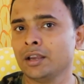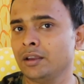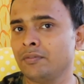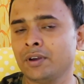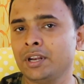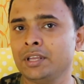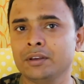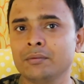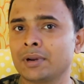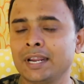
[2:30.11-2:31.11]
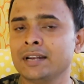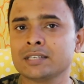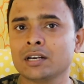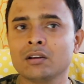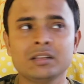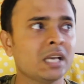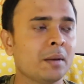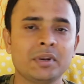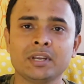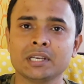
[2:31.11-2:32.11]
if any rains and all is
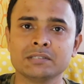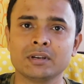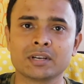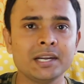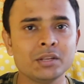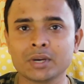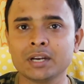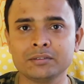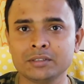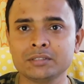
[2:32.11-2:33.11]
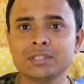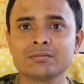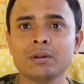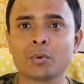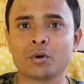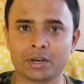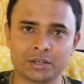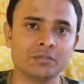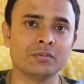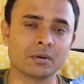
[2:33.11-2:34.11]
happening as well, right, you can this will
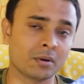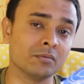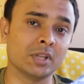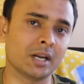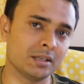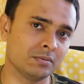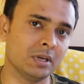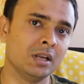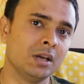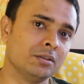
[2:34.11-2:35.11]
protect you from that as well.